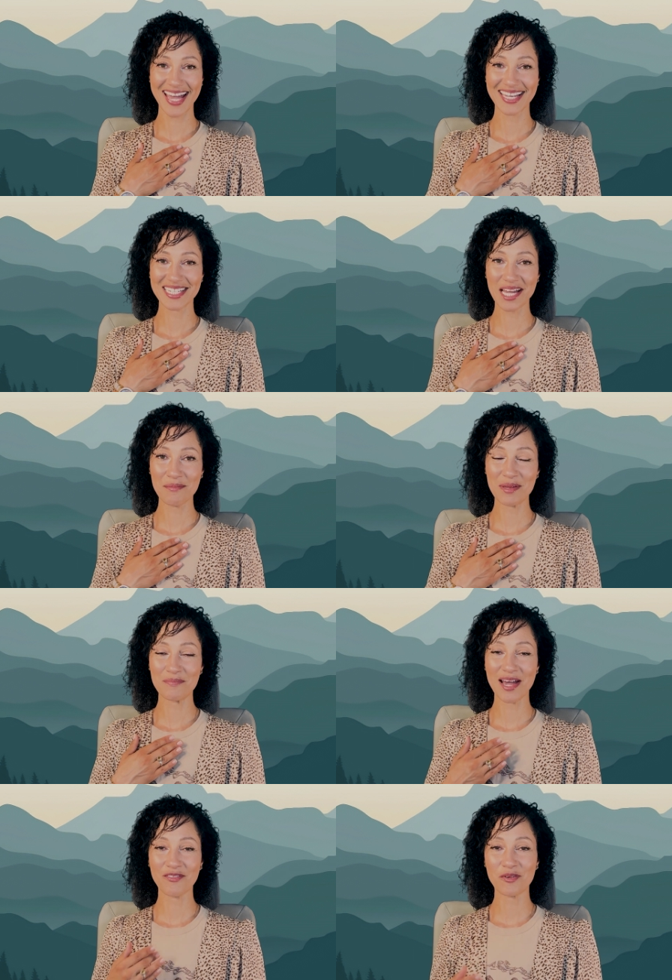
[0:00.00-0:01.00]
and coming
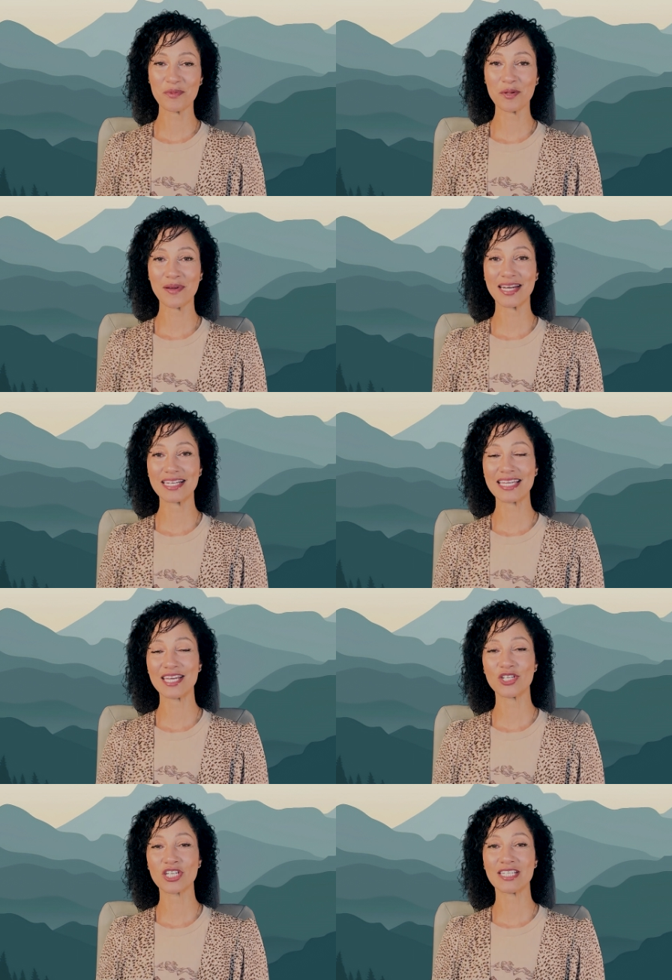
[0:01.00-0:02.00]
back from your
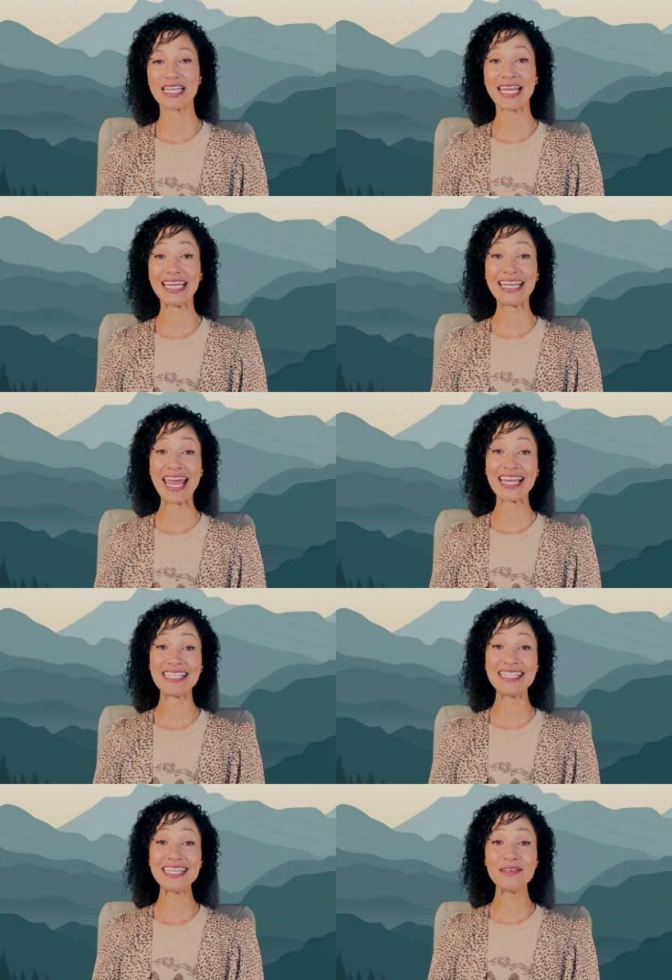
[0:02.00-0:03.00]
meditation, taking a
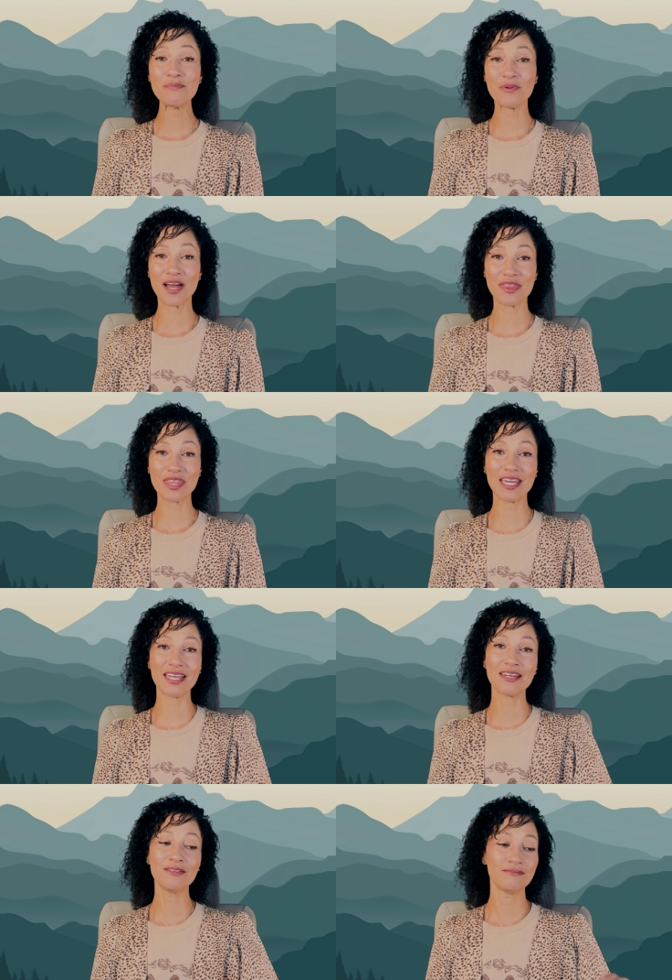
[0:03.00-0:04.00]
deep breath
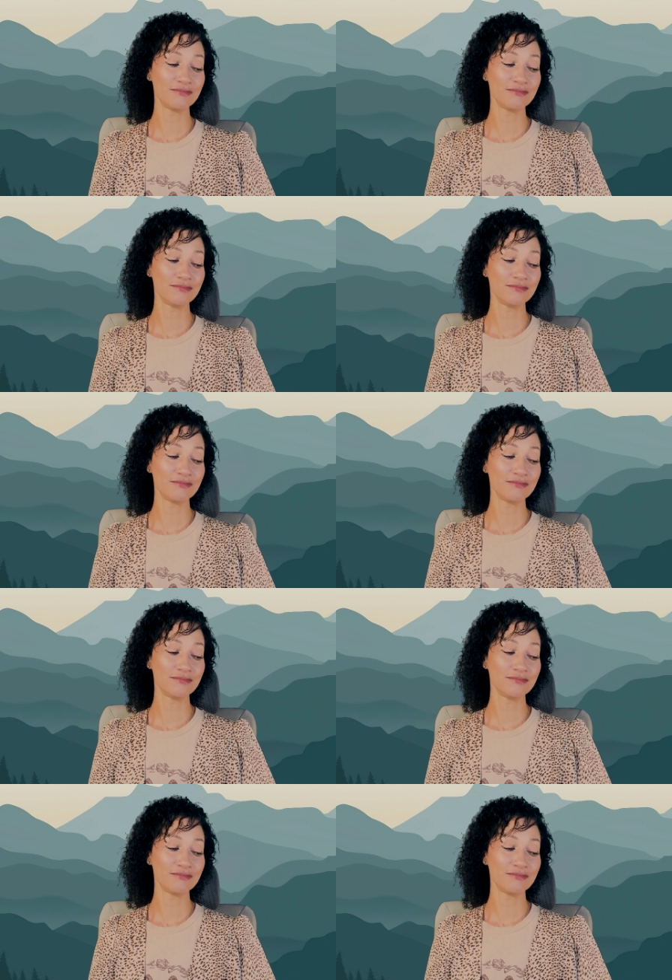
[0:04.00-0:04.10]
in,